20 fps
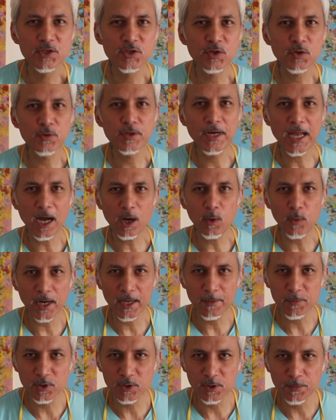So now what
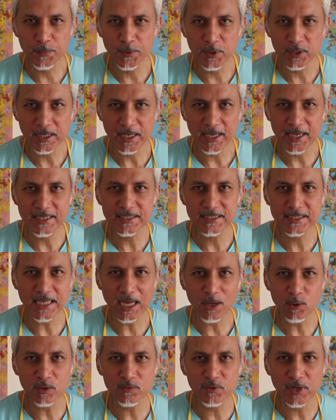I'm going to put is
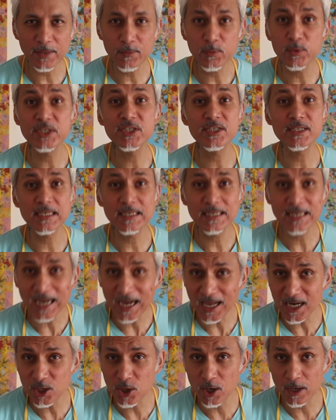sour cream, which is
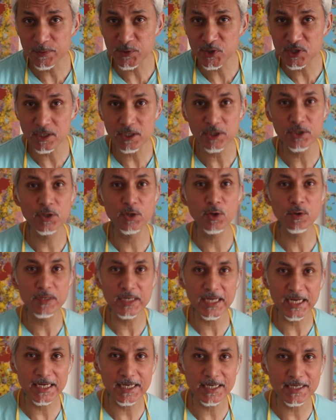entirely optional. You don't
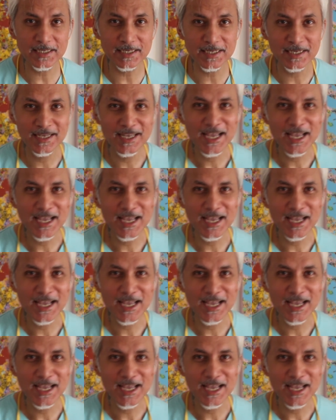need it.